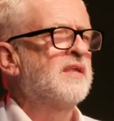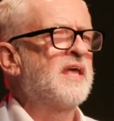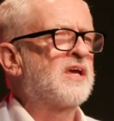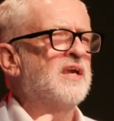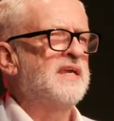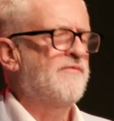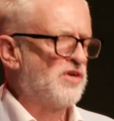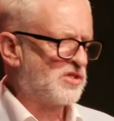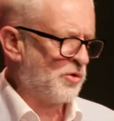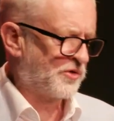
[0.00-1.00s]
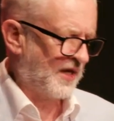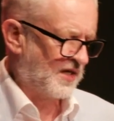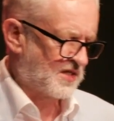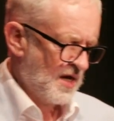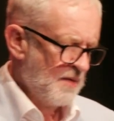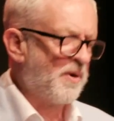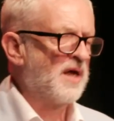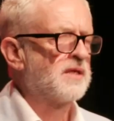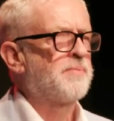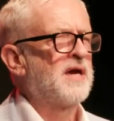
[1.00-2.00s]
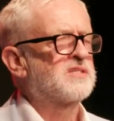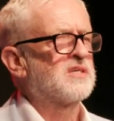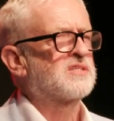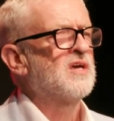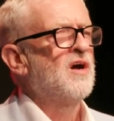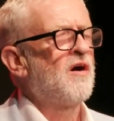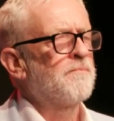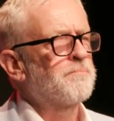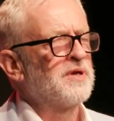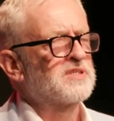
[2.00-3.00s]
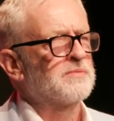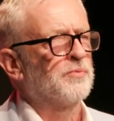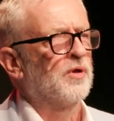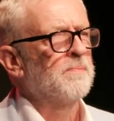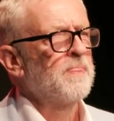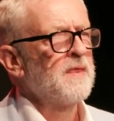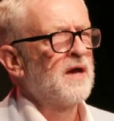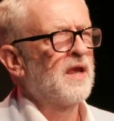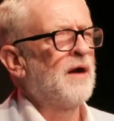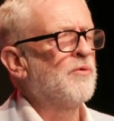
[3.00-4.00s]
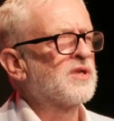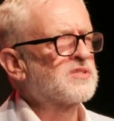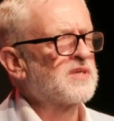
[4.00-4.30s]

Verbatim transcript: They can never do things by the basis of principle. And I want to